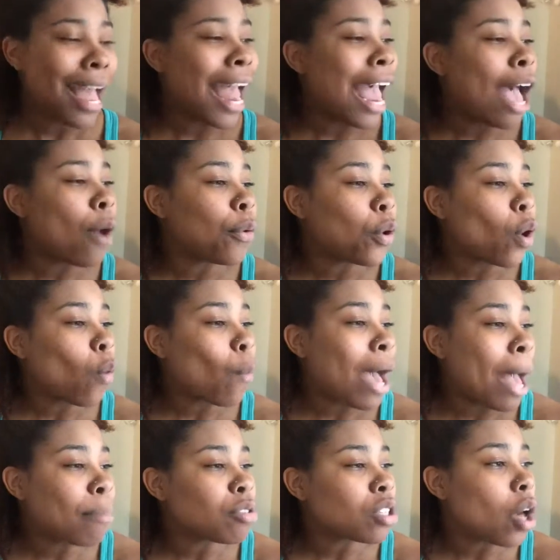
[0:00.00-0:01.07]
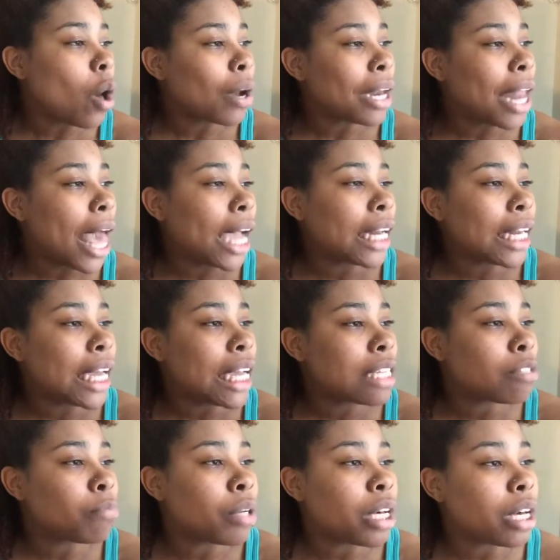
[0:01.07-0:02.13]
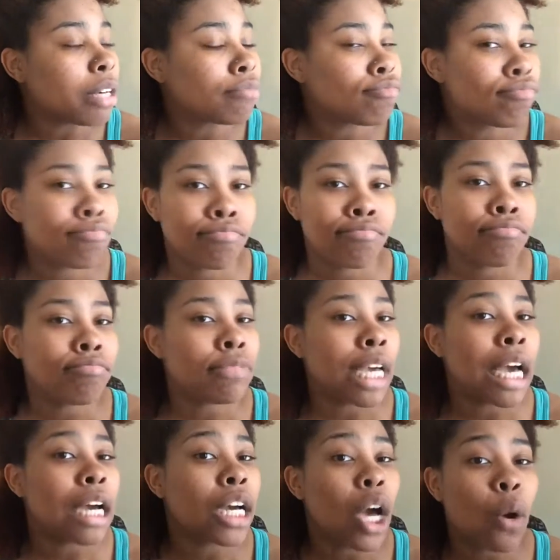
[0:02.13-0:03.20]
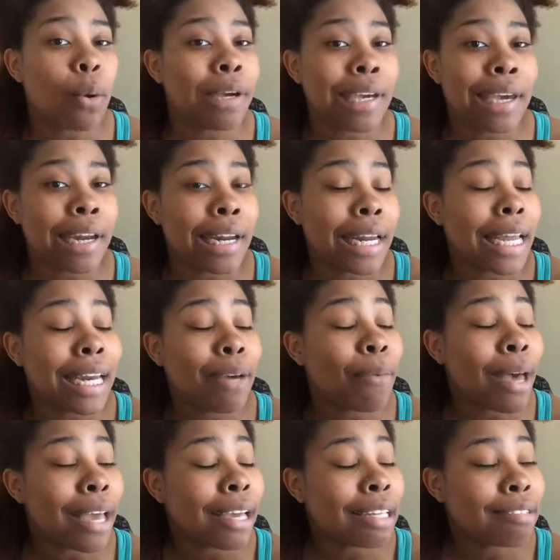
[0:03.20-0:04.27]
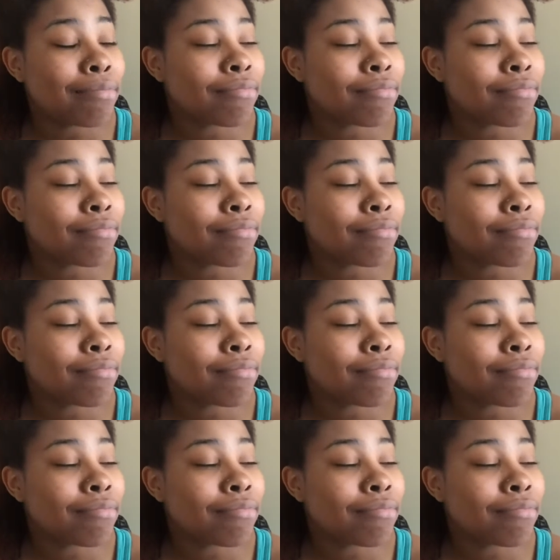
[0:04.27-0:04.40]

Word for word: I don't know why I'm talking like this, but y'all gonna get it anyway.